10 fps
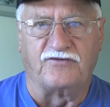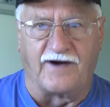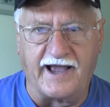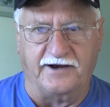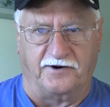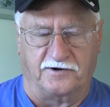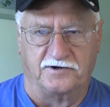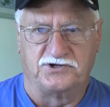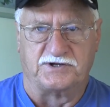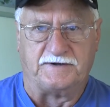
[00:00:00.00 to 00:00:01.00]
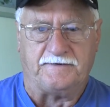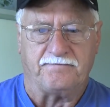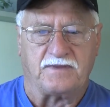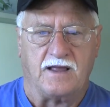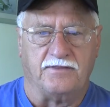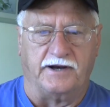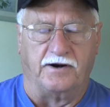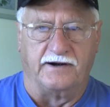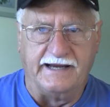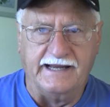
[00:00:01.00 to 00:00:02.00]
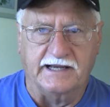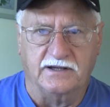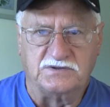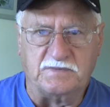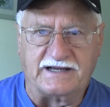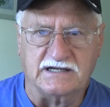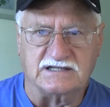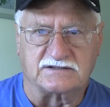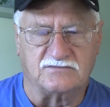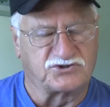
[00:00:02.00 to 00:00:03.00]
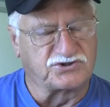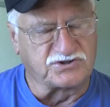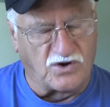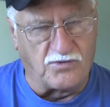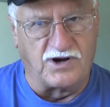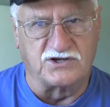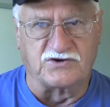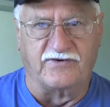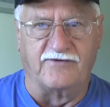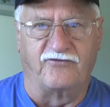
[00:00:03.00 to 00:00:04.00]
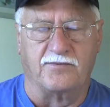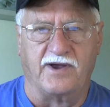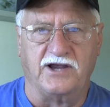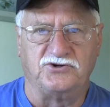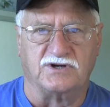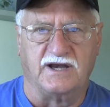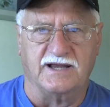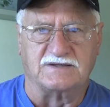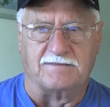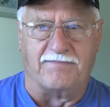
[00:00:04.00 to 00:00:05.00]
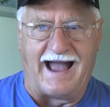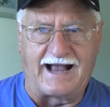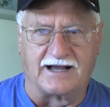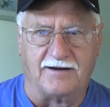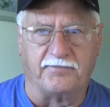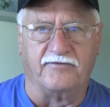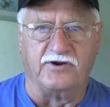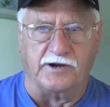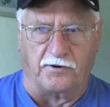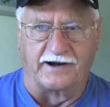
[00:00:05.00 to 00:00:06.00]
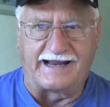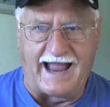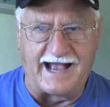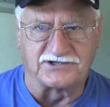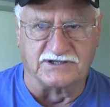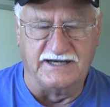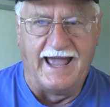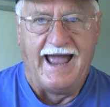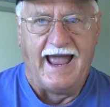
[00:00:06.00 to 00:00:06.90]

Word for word: fighters there is because so much of inflammation is a backup of uric acid